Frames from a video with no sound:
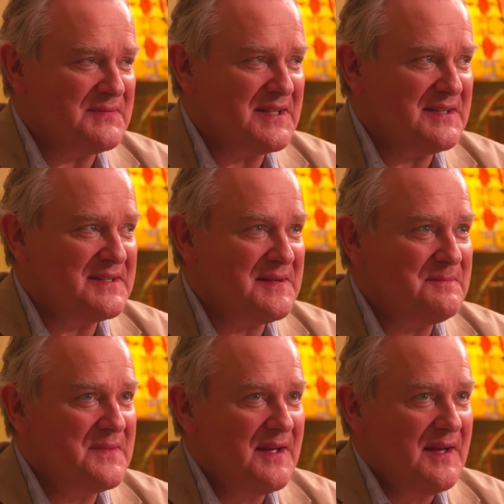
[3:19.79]
I mean,
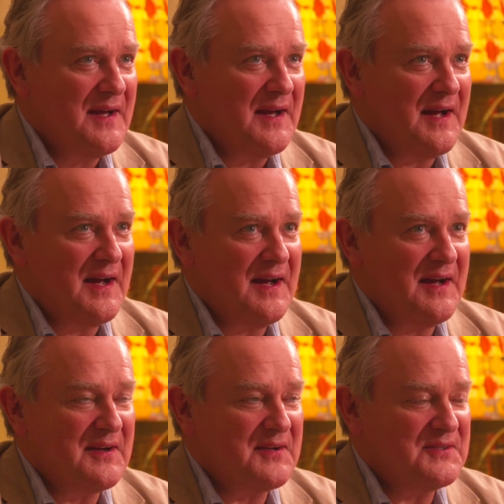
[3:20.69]
um,
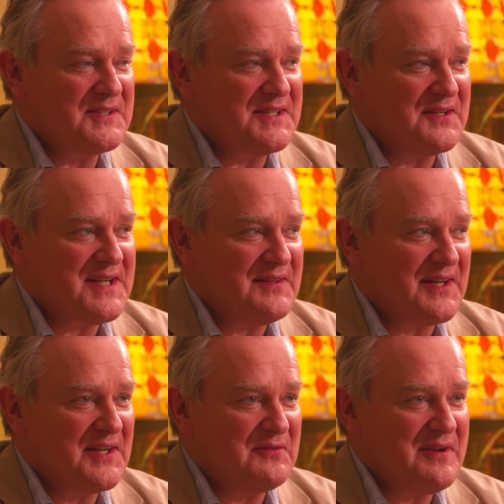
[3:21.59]
uh, goodness knows how they're
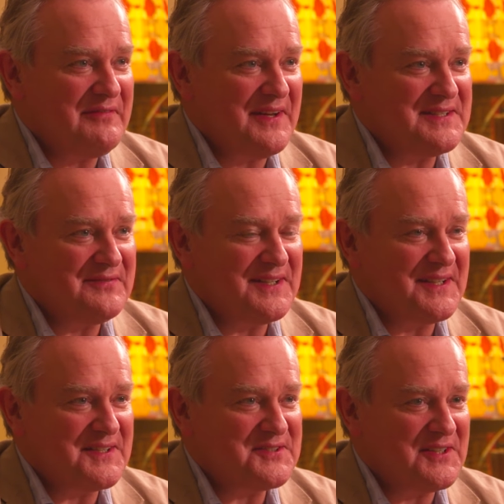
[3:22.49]
going to reinvent it for the
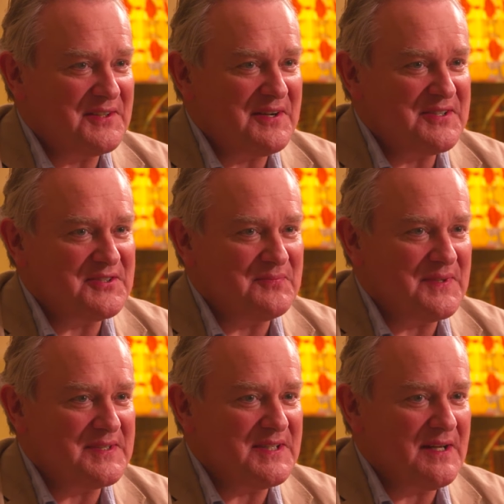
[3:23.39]
next generation,
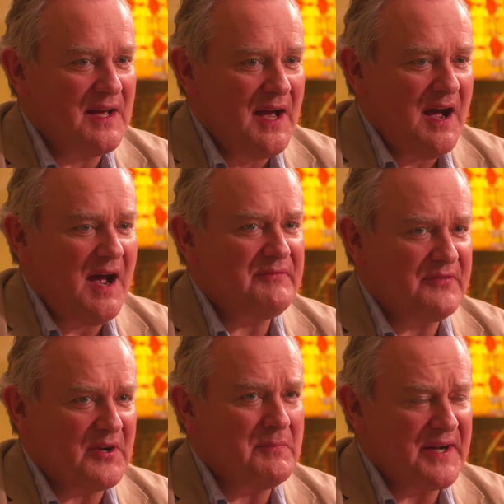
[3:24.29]
but uh, I've
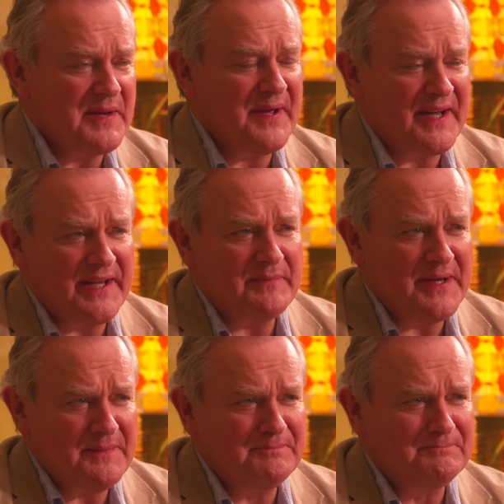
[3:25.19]
got a Moneypenny in me.